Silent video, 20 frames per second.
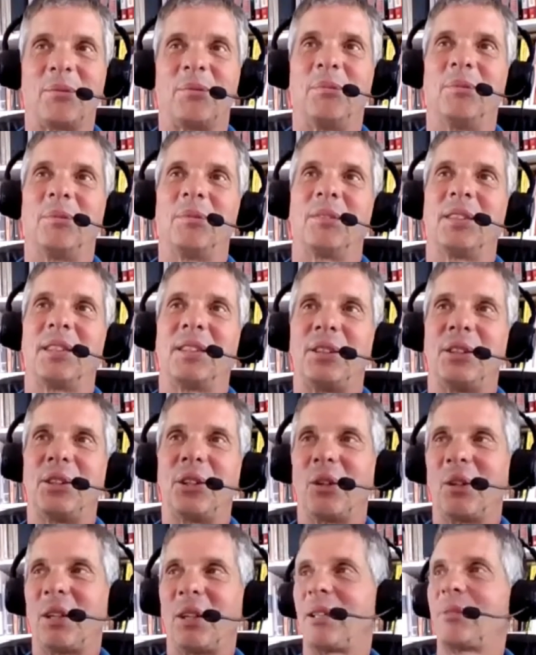You
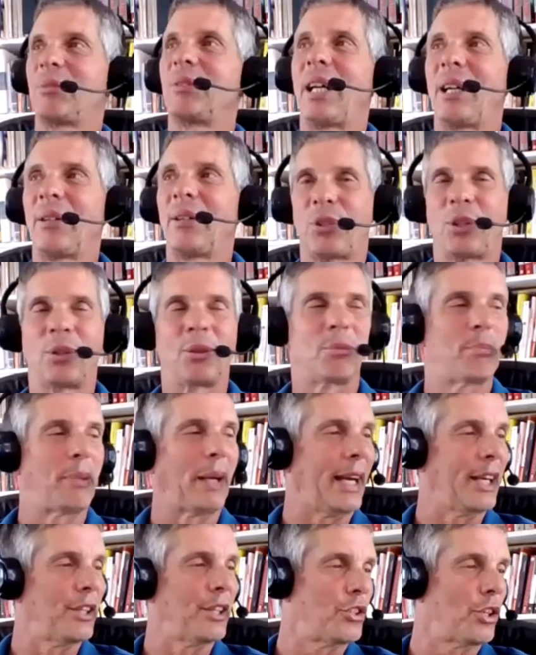know, I've, I've, heard
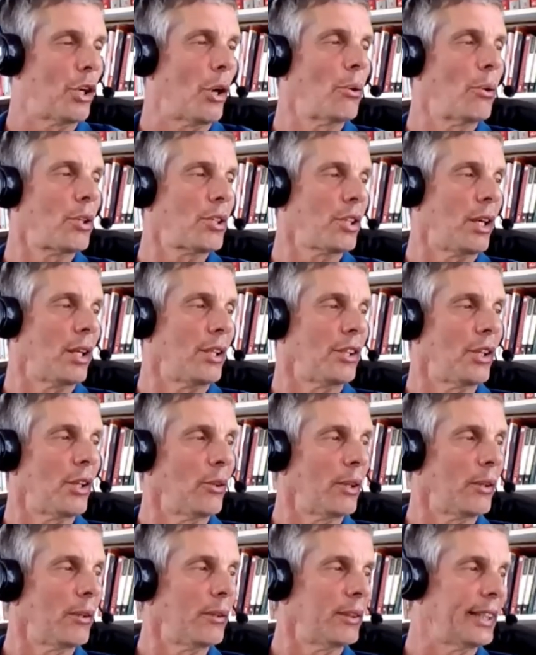bad jokes on, you
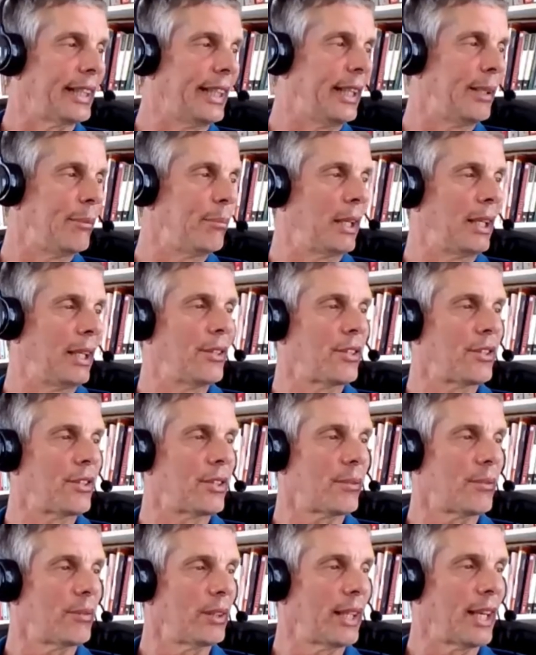know, lean
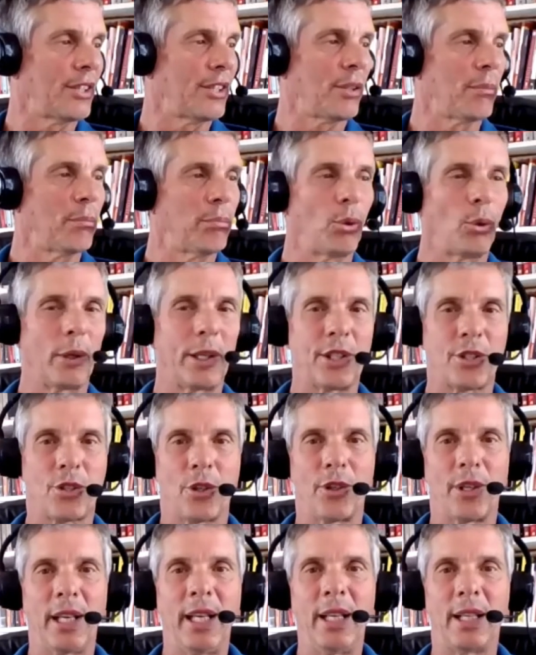means less employees
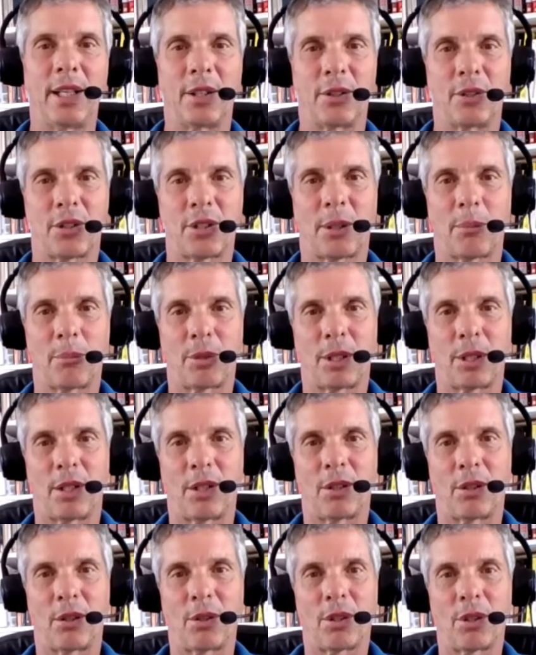are needed or something, you
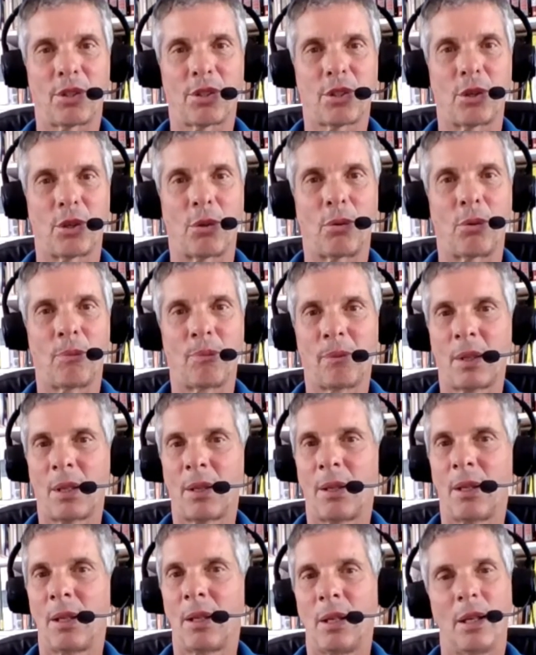know. Mm. So,
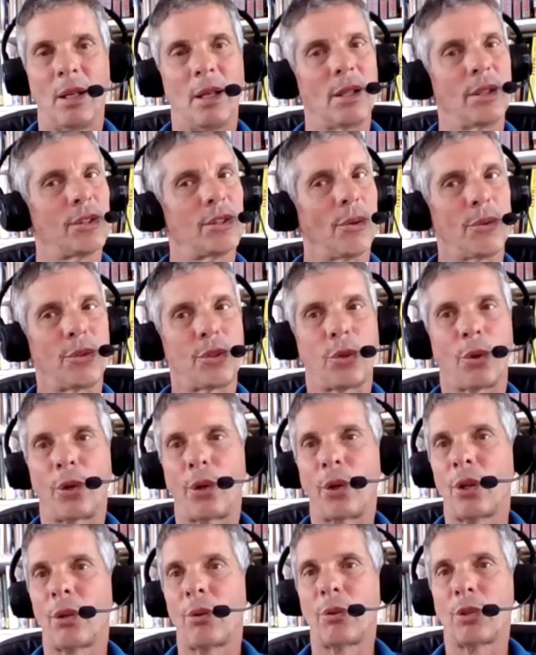so
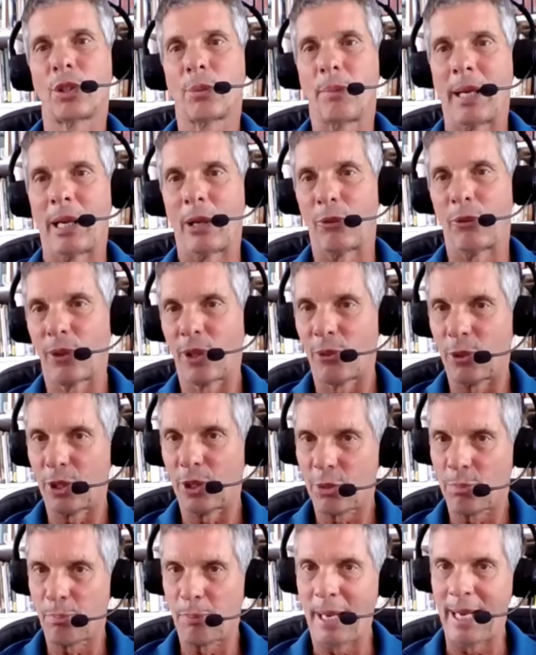Toyota was about the
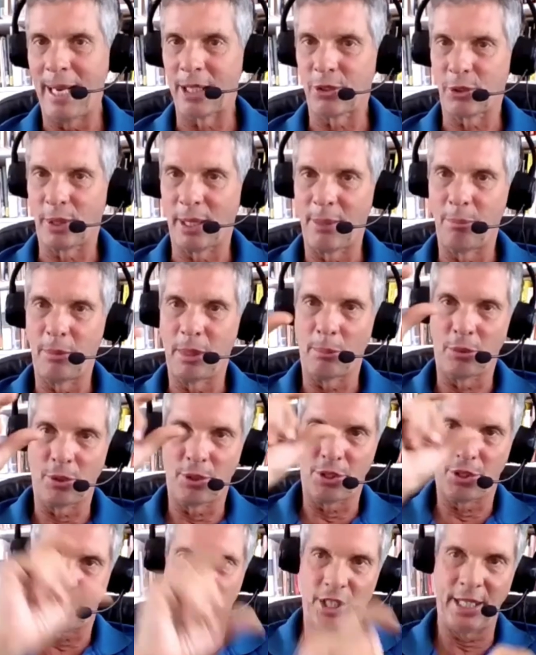respect, right? Remember
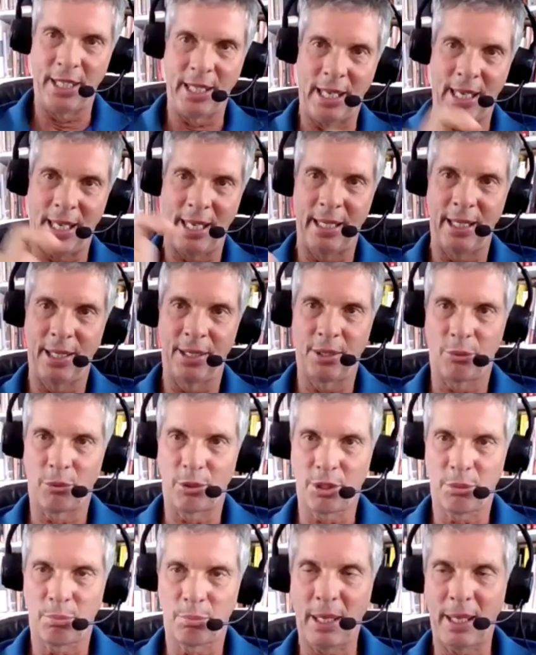the CI and the
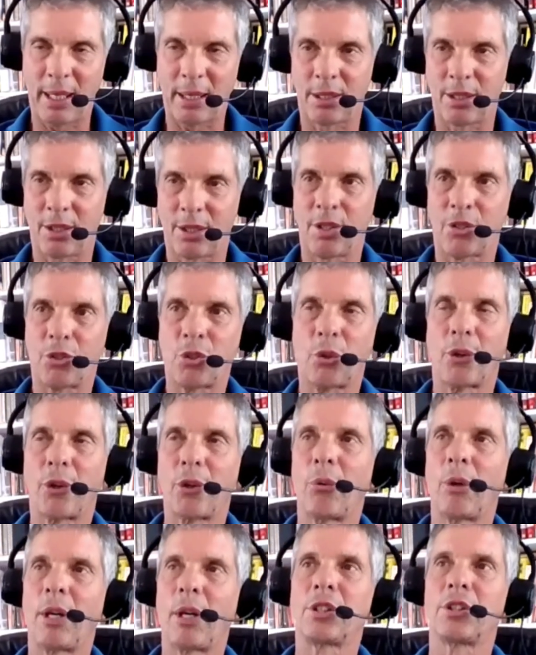respect is the
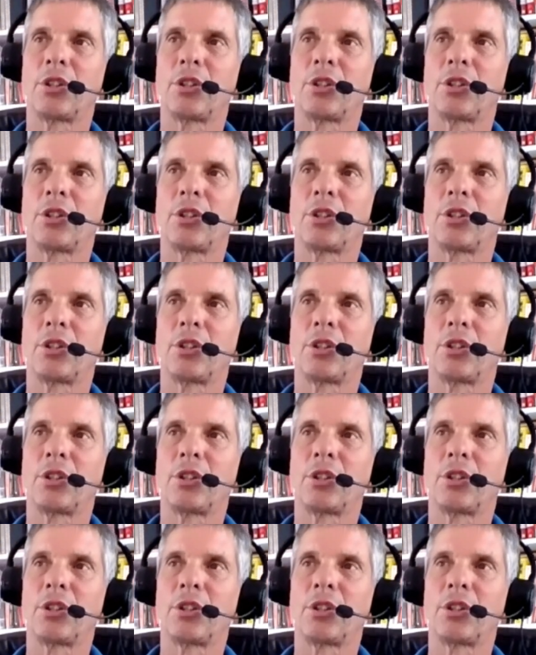Toyota way.